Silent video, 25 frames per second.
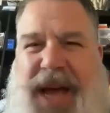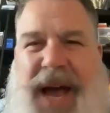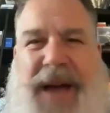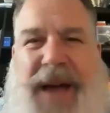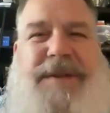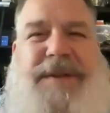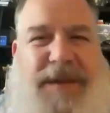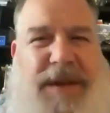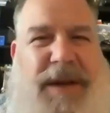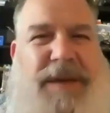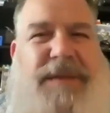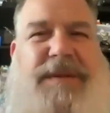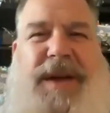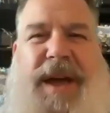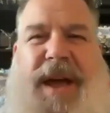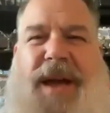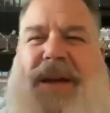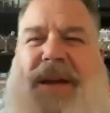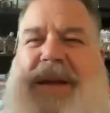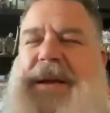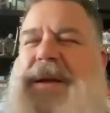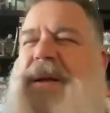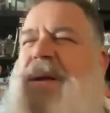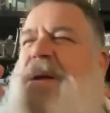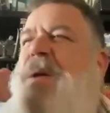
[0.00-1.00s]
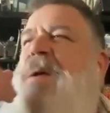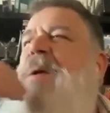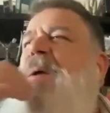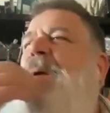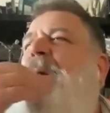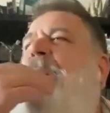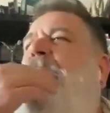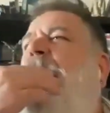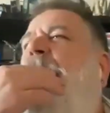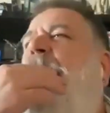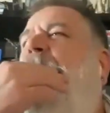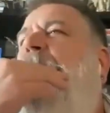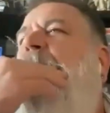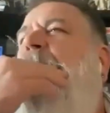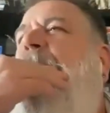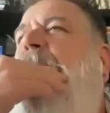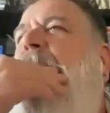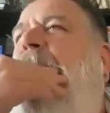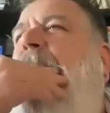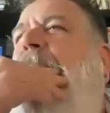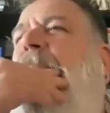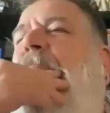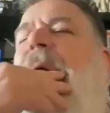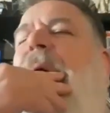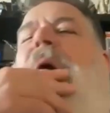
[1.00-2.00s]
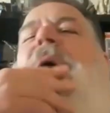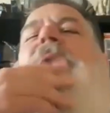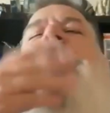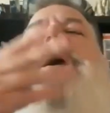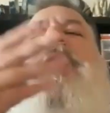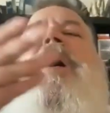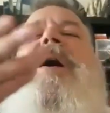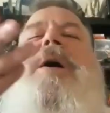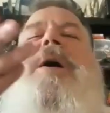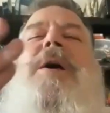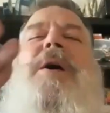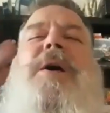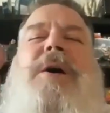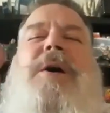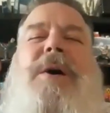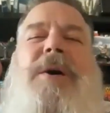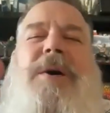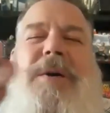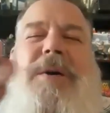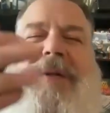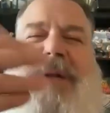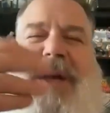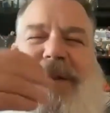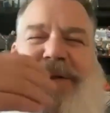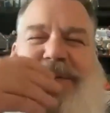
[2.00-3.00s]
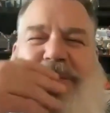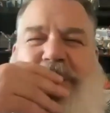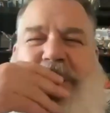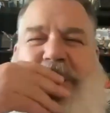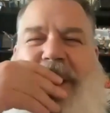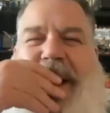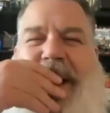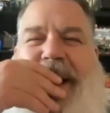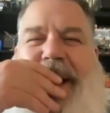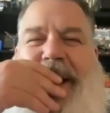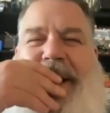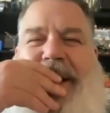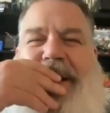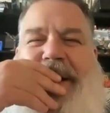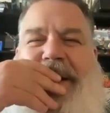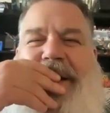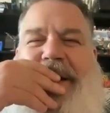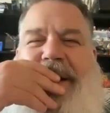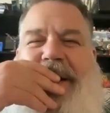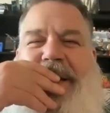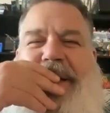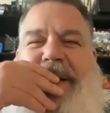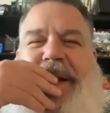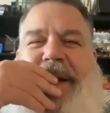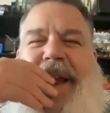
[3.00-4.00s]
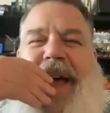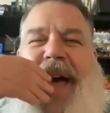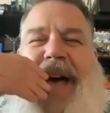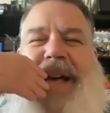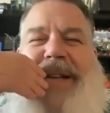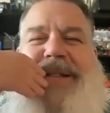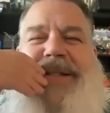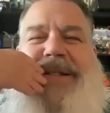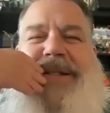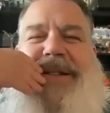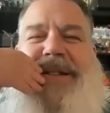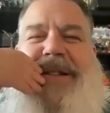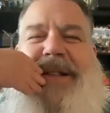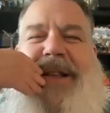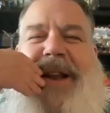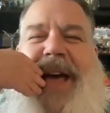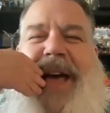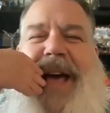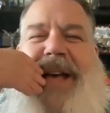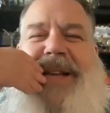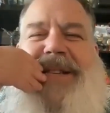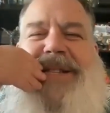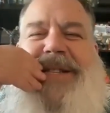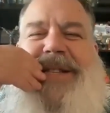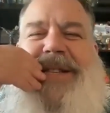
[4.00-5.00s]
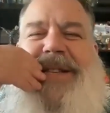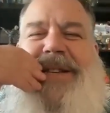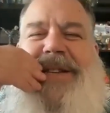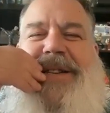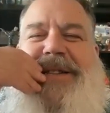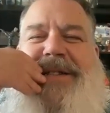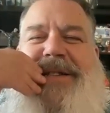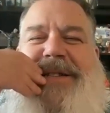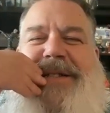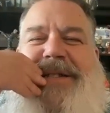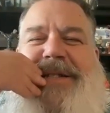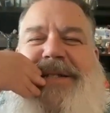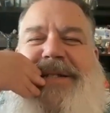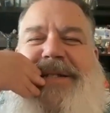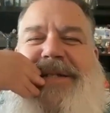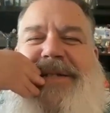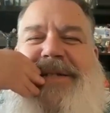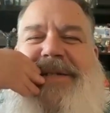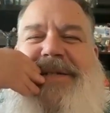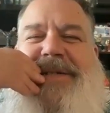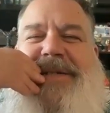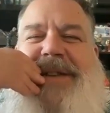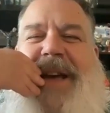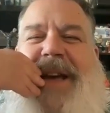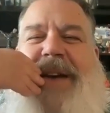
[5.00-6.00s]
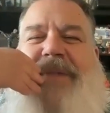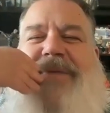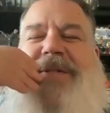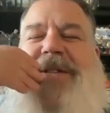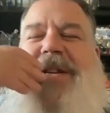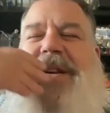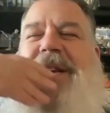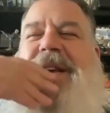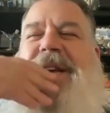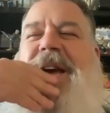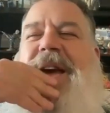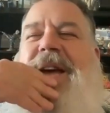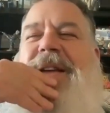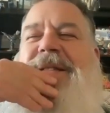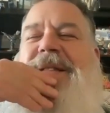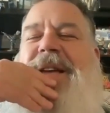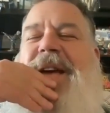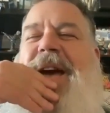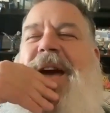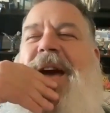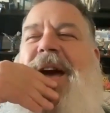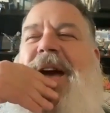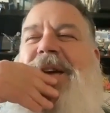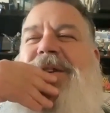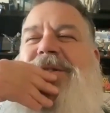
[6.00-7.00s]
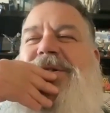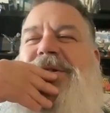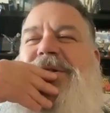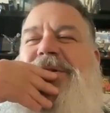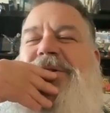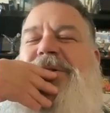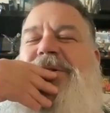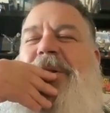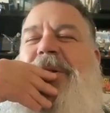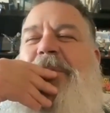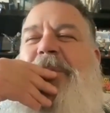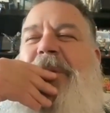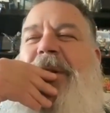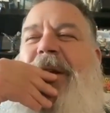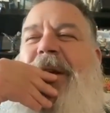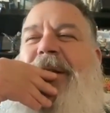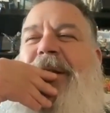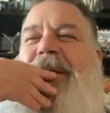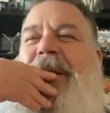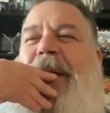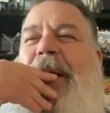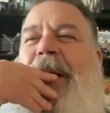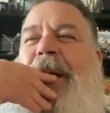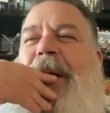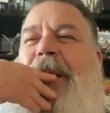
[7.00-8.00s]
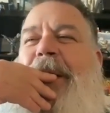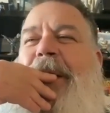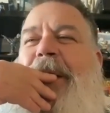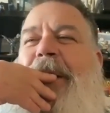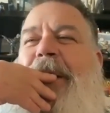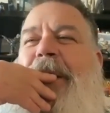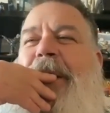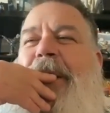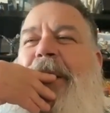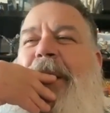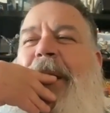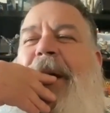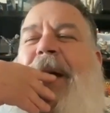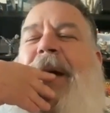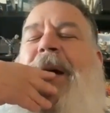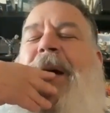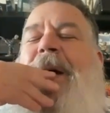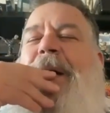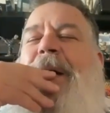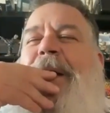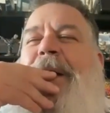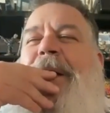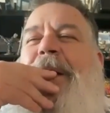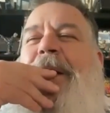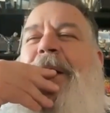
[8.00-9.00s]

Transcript: it was right when the Ash Street was closing. Oh, that's right. Uh, the last, the last FCK at the Ash or something yeah. like that. Yeah.